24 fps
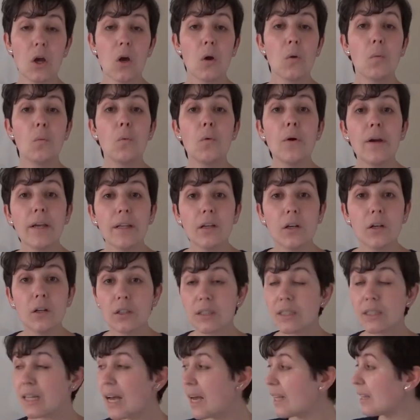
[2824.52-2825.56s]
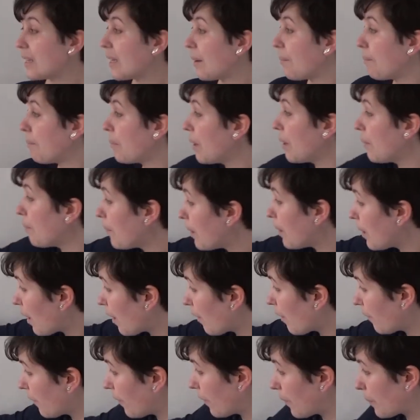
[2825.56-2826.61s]
we know that the
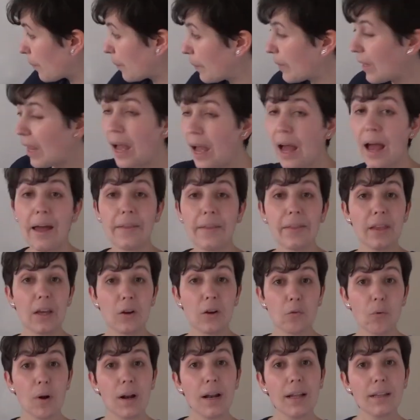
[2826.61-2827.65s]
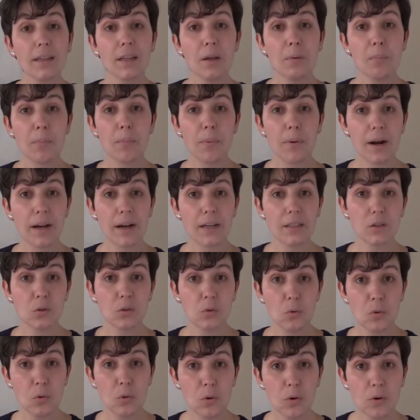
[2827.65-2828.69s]
PPF and the relative price
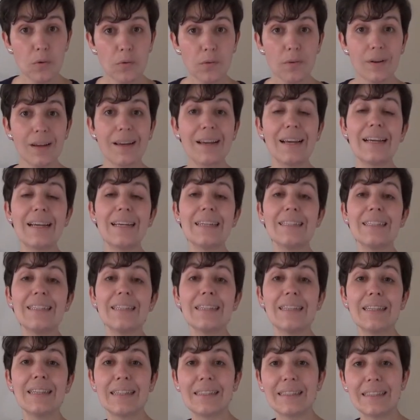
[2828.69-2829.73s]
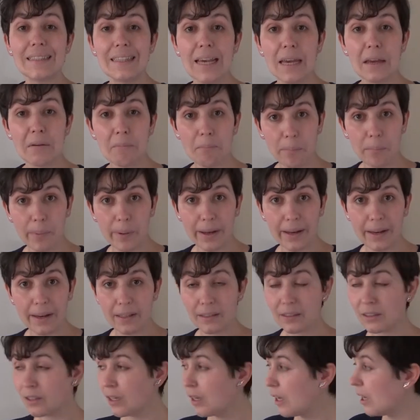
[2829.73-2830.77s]
curve is in the same
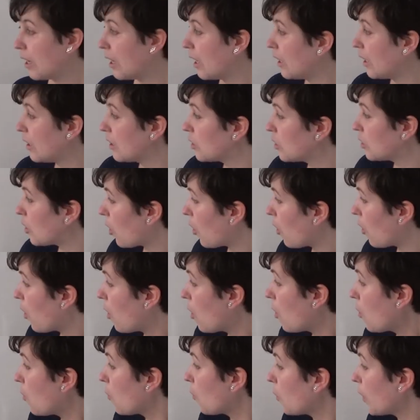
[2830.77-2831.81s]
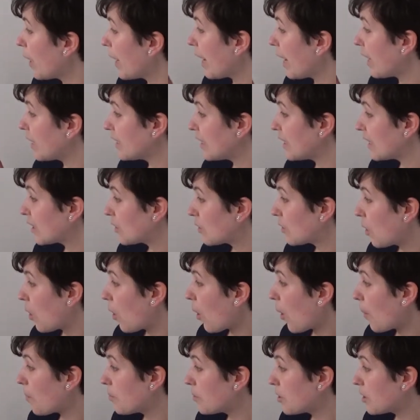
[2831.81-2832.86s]
place. So we are just
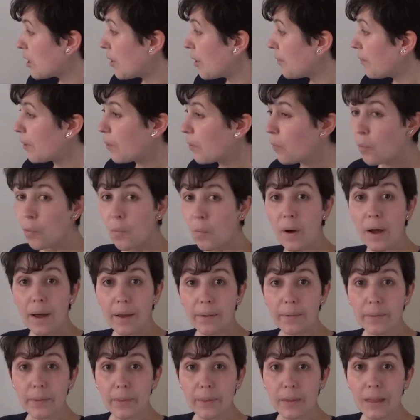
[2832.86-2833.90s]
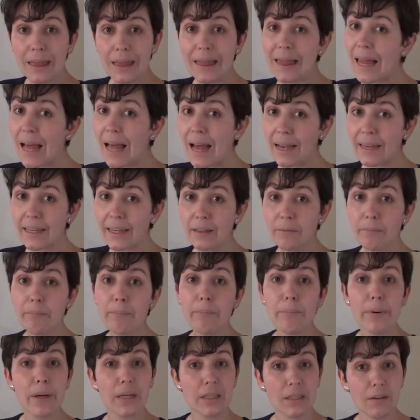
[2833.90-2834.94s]
observing one line,
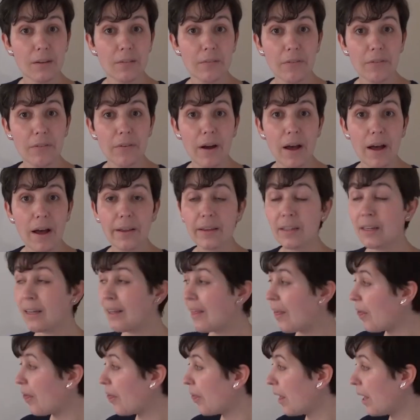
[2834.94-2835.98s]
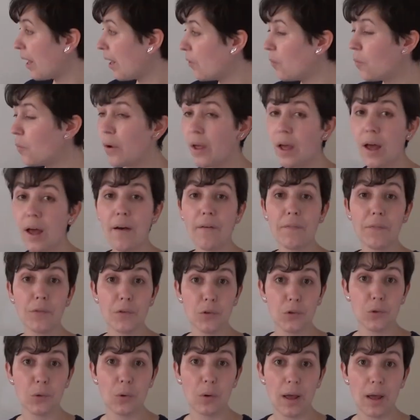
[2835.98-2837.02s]
but in fact there we have
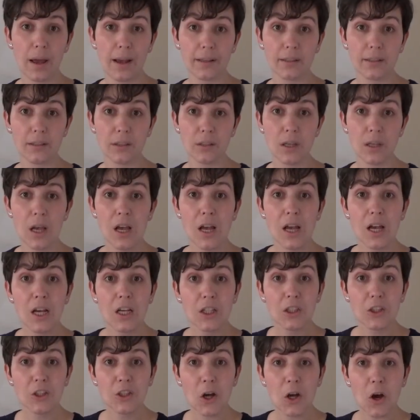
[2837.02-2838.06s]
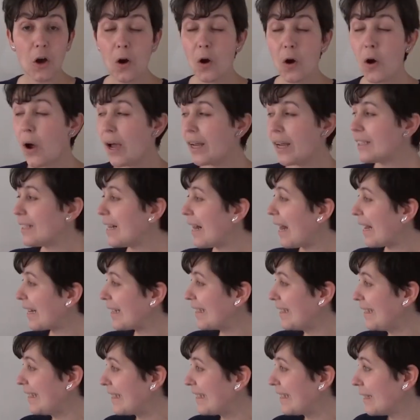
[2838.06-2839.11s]
2 lines. So it's
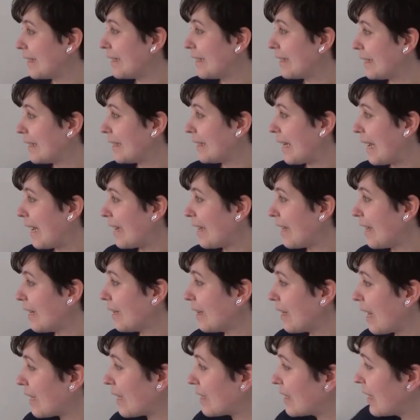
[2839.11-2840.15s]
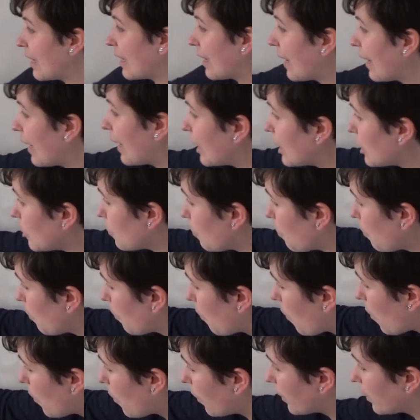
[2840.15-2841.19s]
like saying that each
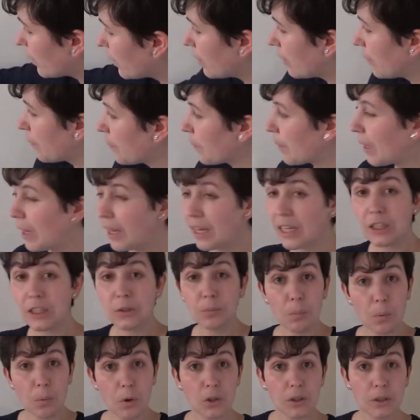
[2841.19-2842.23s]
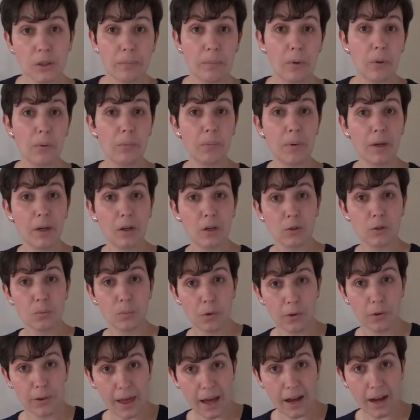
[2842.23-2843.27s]
point is possible because
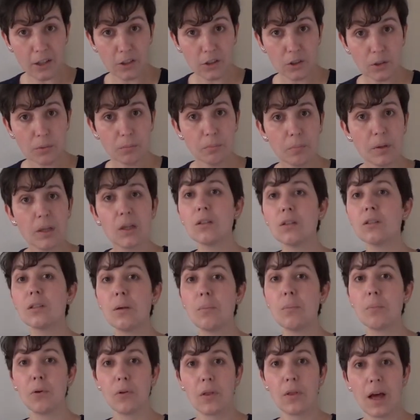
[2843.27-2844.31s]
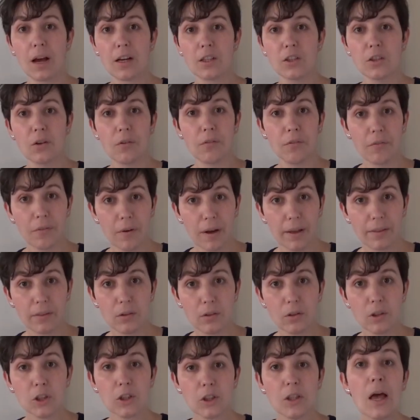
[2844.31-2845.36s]
the production
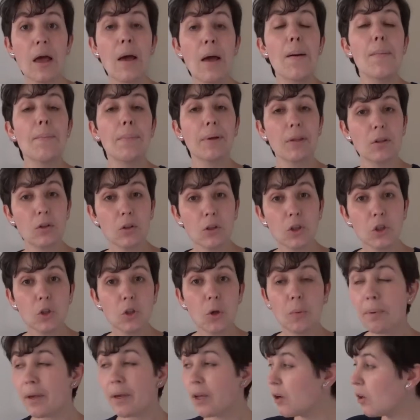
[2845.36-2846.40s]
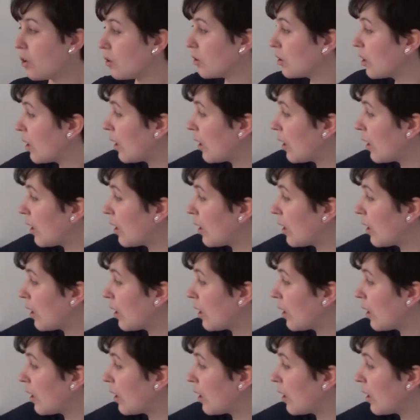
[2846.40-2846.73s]
factors, but also because